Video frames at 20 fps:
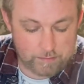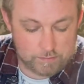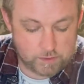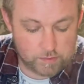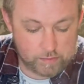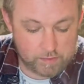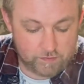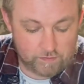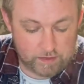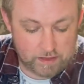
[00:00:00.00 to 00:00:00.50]
to
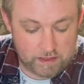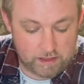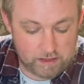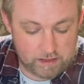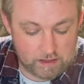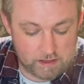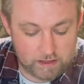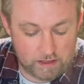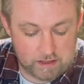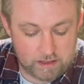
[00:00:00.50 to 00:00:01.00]
be fair.
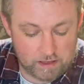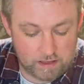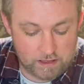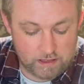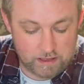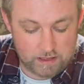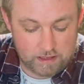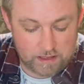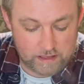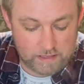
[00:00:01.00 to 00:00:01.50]

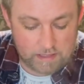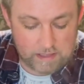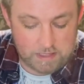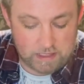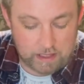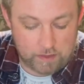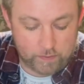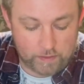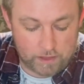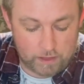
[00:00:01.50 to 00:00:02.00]
Now it